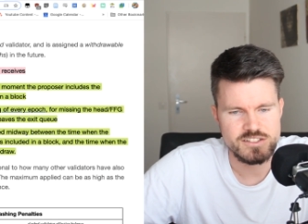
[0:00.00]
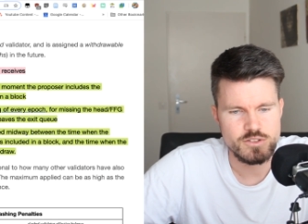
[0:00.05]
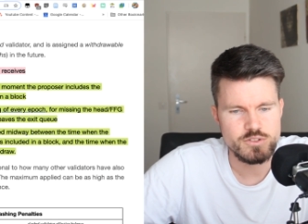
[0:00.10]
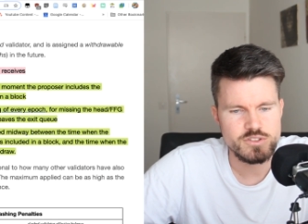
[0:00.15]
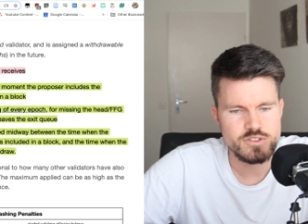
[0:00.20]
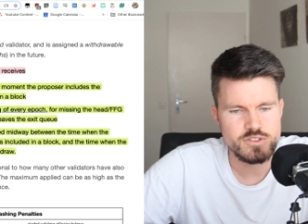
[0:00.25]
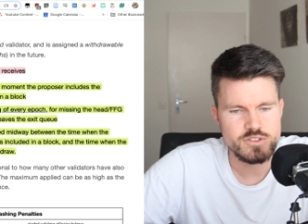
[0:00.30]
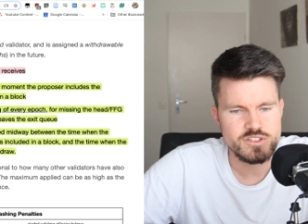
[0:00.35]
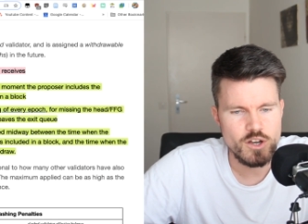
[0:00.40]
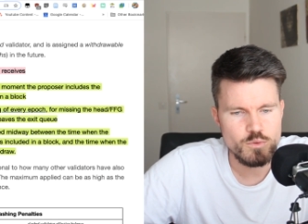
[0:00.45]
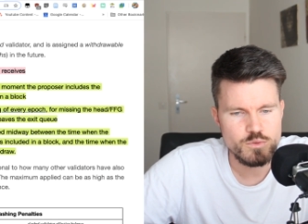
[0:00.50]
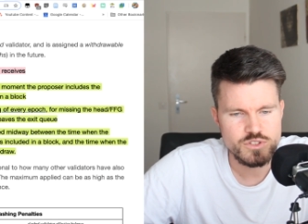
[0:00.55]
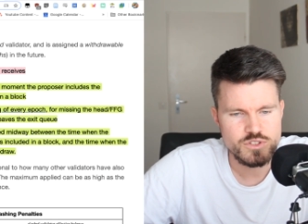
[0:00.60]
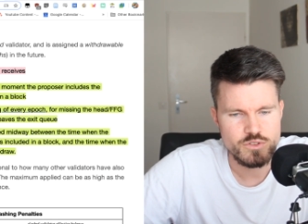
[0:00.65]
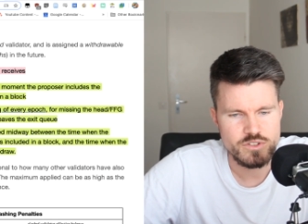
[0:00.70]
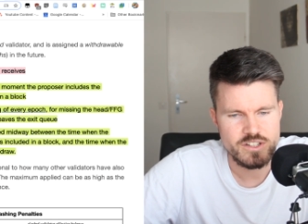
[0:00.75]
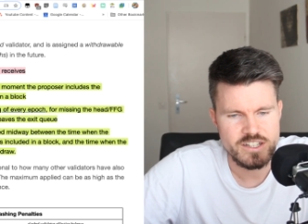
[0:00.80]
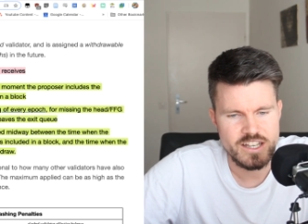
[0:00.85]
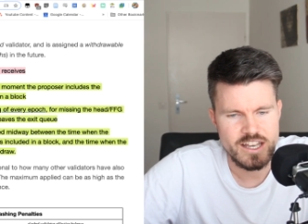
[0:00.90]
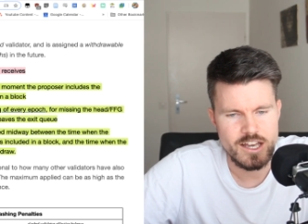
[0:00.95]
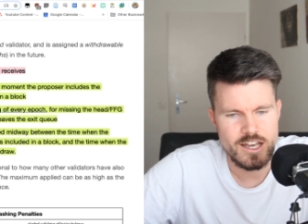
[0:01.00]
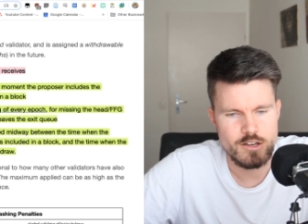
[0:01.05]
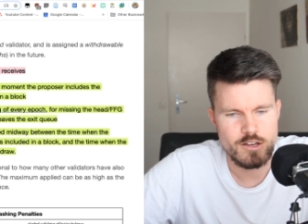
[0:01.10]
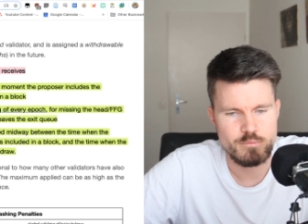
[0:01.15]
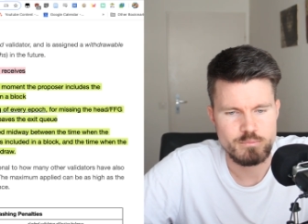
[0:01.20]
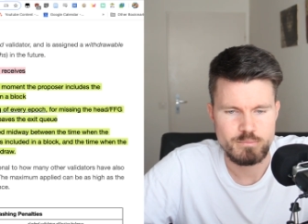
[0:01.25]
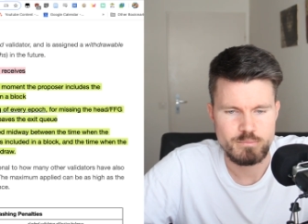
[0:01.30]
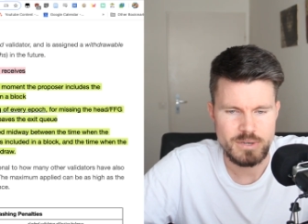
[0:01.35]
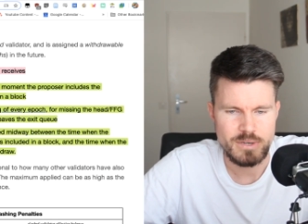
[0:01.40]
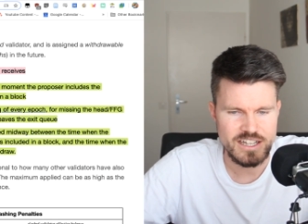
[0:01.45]
So he's always going to get a
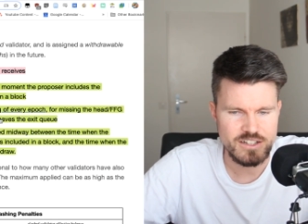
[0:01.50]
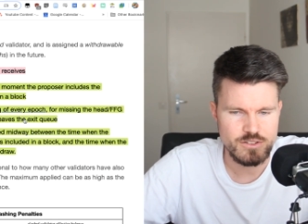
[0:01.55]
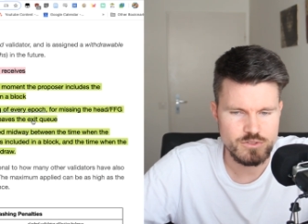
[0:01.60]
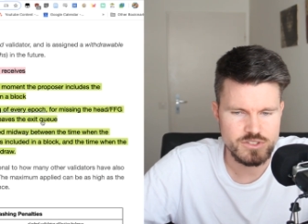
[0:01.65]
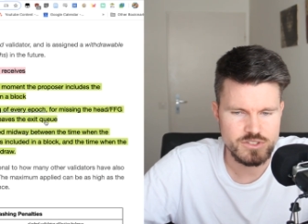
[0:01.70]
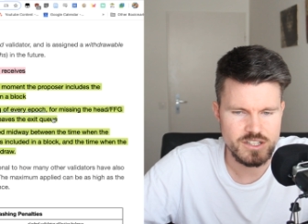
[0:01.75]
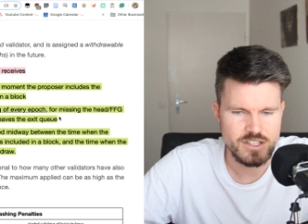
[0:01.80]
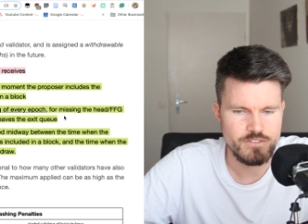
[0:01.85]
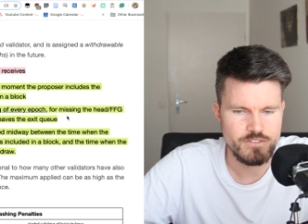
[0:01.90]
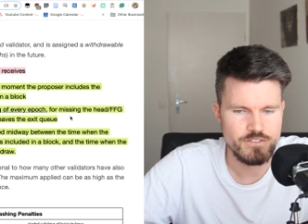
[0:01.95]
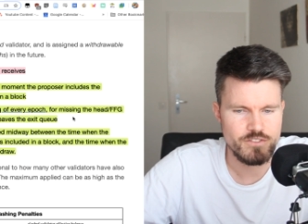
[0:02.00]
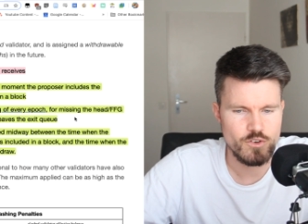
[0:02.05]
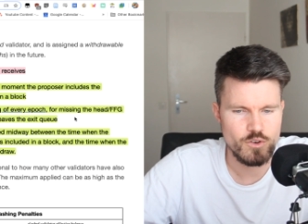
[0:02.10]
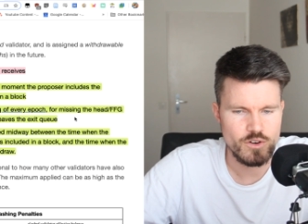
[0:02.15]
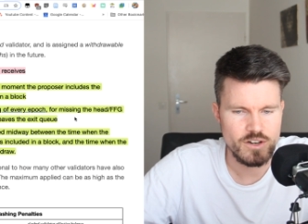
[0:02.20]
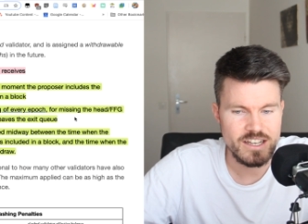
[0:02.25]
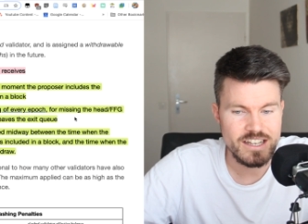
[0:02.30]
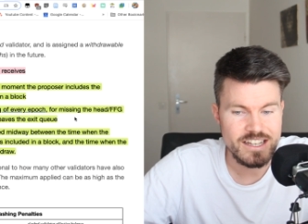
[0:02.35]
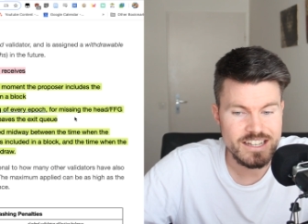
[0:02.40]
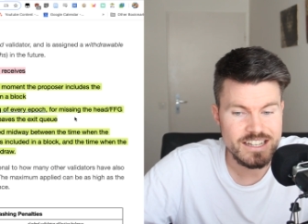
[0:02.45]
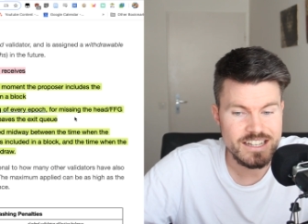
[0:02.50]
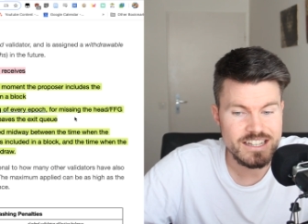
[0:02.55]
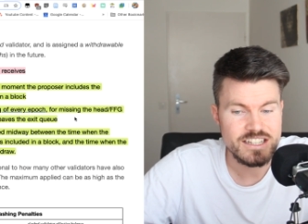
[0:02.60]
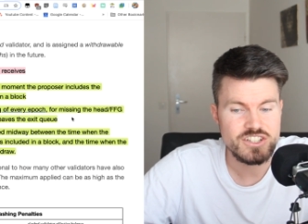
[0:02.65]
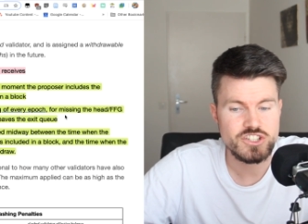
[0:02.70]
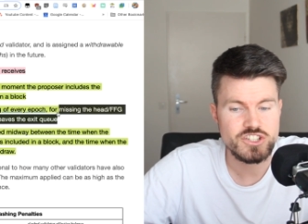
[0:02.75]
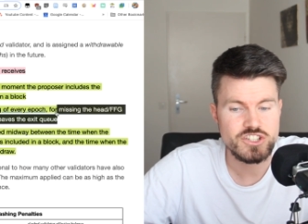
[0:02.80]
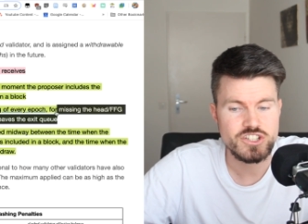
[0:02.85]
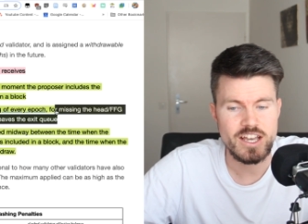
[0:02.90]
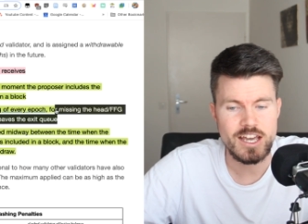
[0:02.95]
penalty for
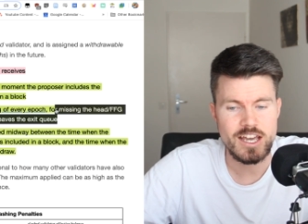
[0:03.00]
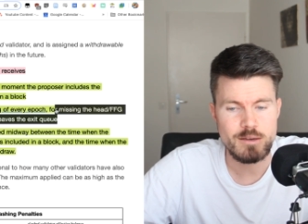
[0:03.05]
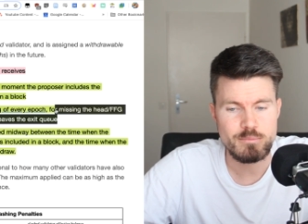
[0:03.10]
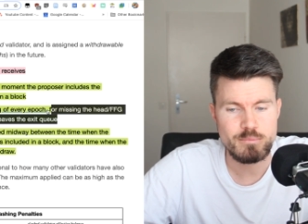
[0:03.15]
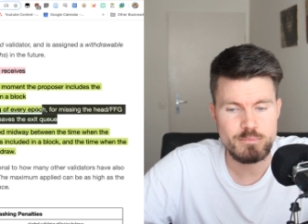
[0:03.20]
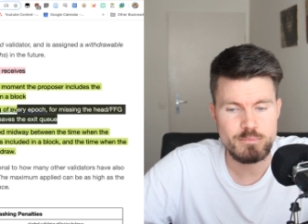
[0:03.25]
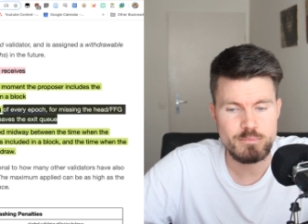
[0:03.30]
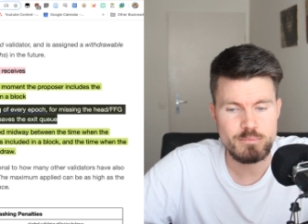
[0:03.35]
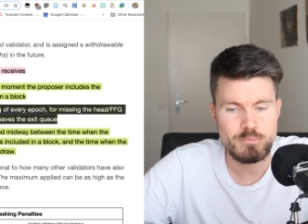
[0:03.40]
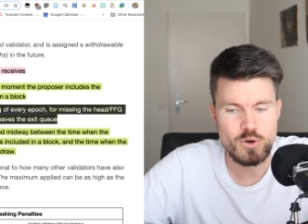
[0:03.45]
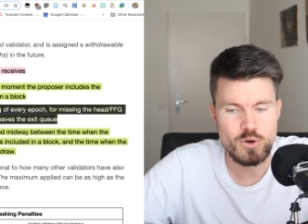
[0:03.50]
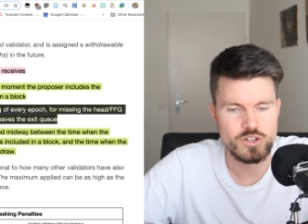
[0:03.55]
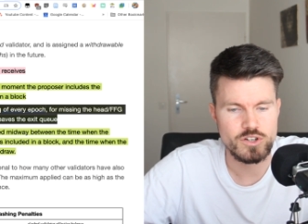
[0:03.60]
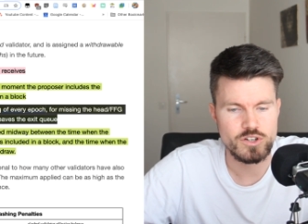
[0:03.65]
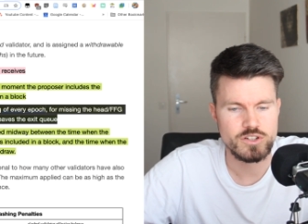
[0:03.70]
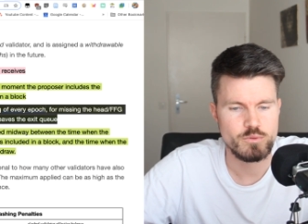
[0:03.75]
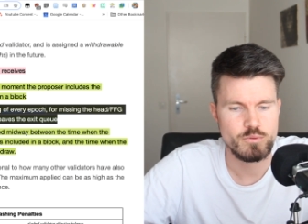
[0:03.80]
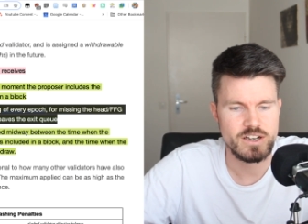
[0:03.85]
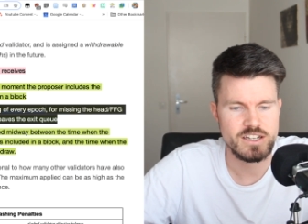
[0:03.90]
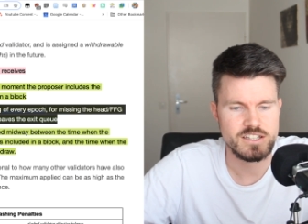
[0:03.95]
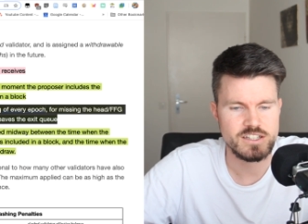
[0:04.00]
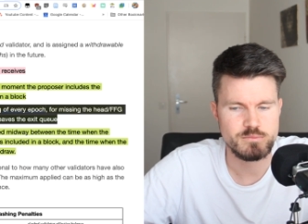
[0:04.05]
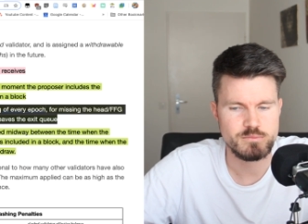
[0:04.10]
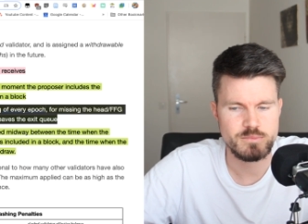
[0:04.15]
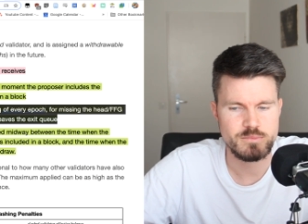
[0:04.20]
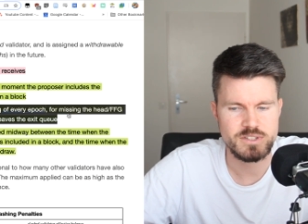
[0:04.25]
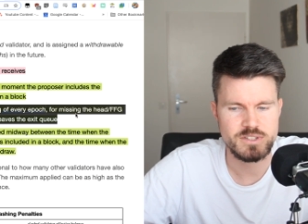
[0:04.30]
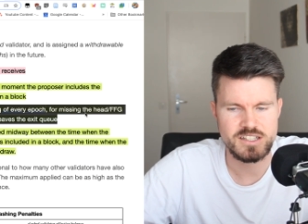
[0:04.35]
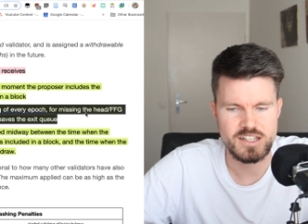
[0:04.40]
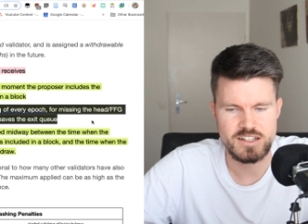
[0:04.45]
each epoch where he's
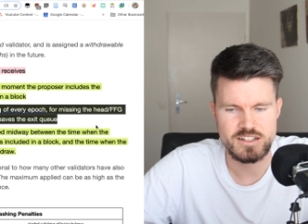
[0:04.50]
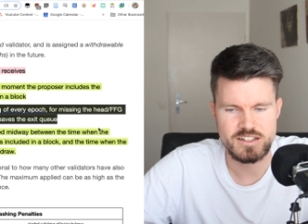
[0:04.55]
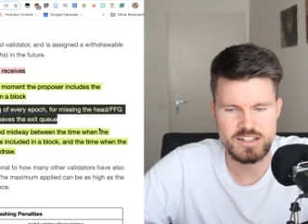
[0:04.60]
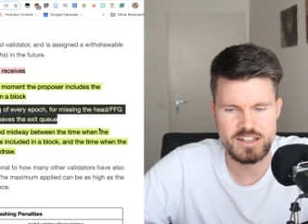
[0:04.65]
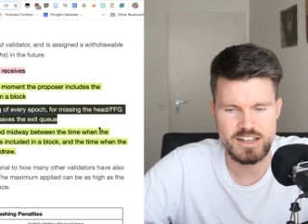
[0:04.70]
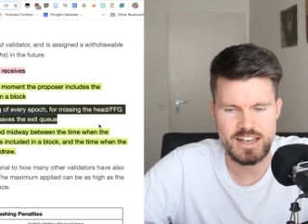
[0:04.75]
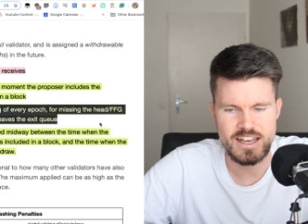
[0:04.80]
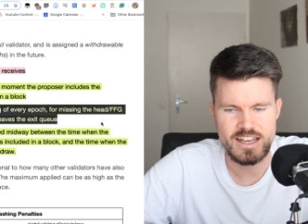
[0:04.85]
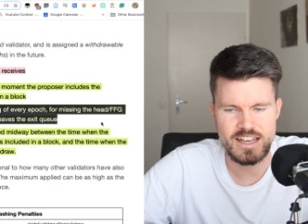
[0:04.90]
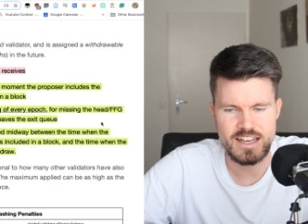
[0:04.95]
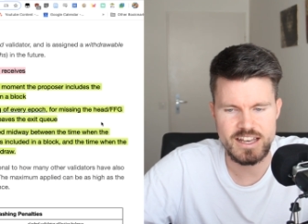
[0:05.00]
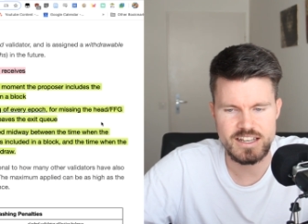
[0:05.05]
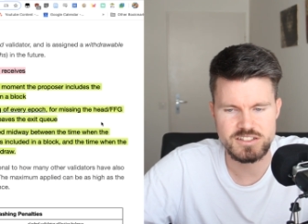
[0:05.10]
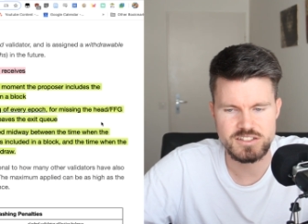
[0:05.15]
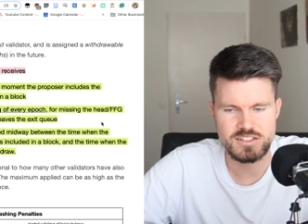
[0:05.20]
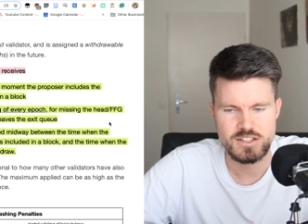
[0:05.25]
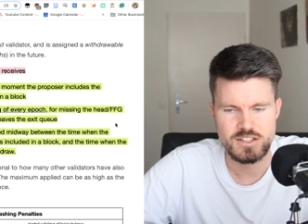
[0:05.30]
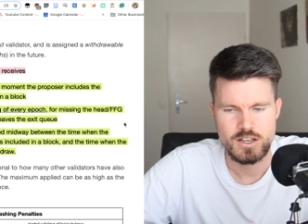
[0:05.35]
missing the head